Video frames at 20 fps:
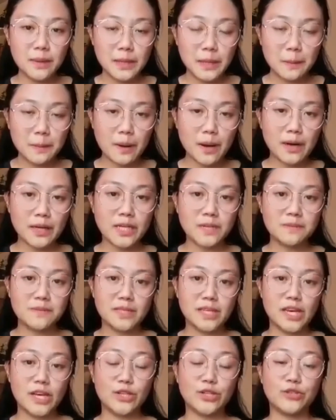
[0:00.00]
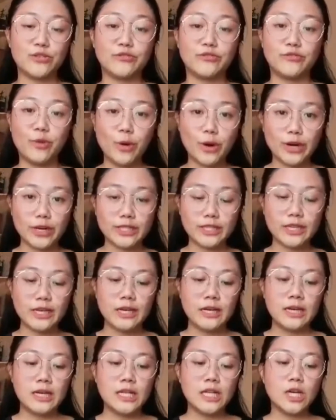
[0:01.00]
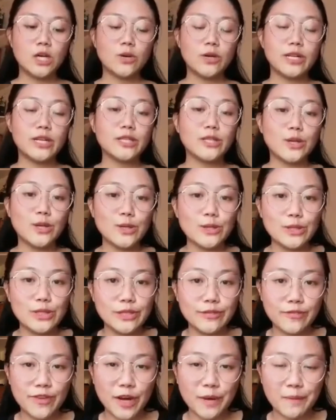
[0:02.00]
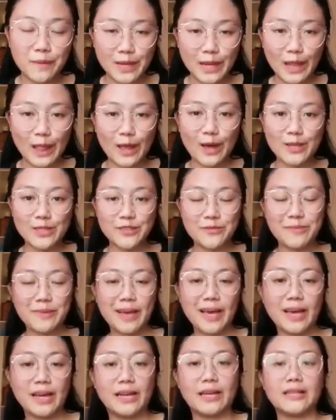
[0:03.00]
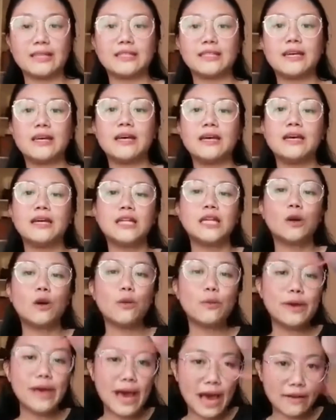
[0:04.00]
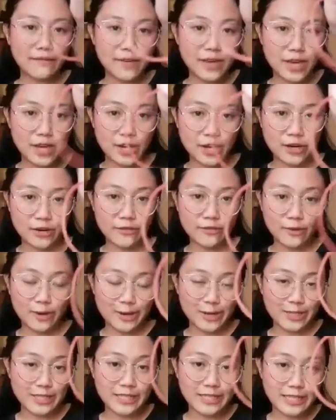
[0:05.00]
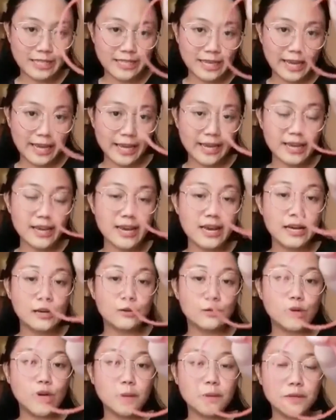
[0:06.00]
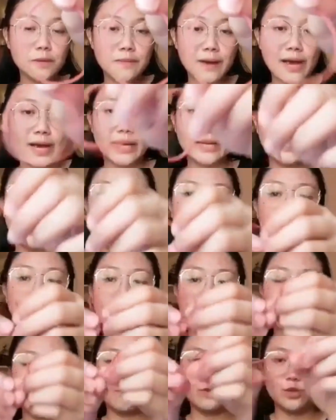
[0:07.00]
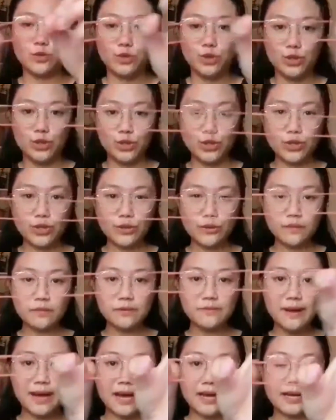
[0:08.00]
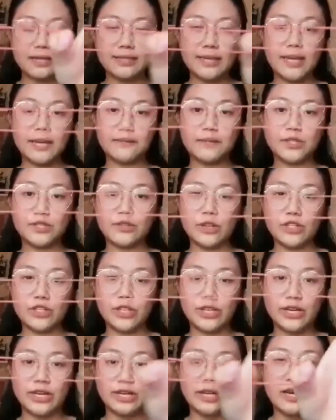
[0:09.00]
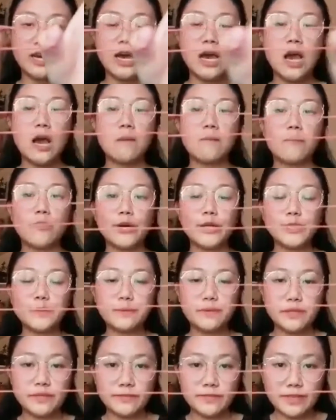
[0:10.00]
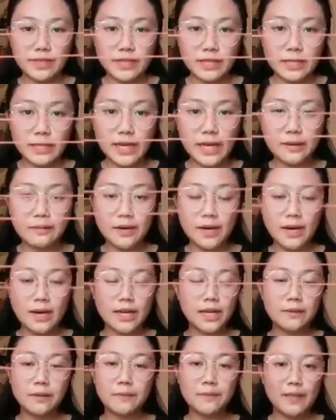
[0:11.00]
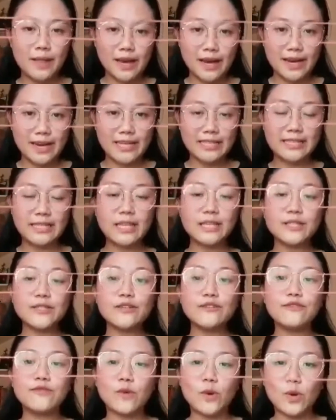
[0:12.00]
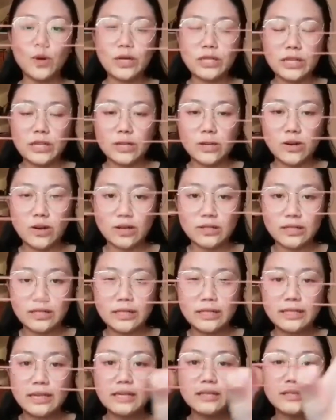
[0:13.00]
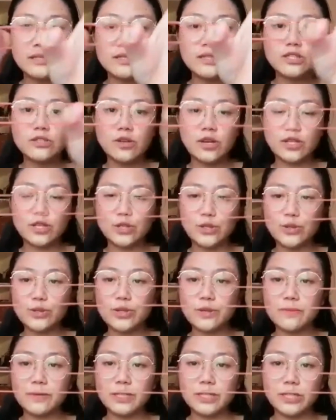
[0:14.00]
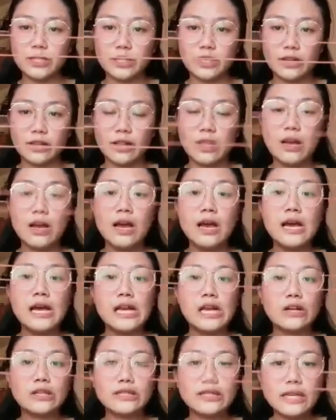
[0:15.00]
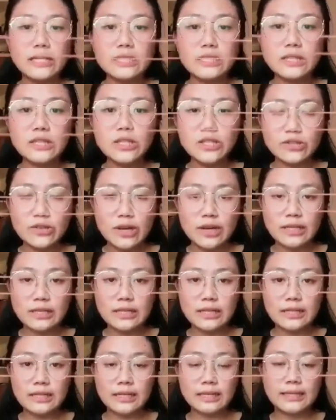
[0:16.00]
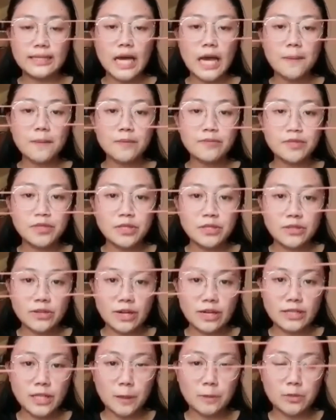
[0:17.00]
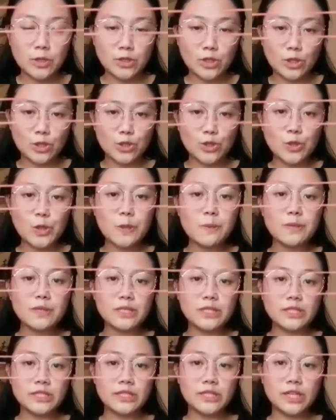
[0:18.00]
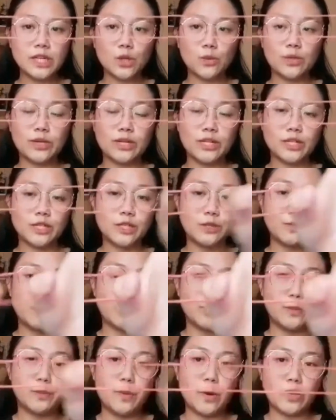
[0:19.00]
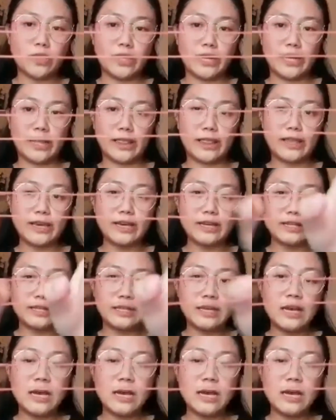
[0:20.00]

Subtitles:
upon application of force. Now, it is also defined by the laws of mechanics. Now, what we have here first is a rubber band, and what I am doing to the rubber band is I am stretching it. More specifically, I am applying tensile force that causes tensile stress to the material. Now, tensile stress is a type of stress subjected to a material when it is pulled apart like this.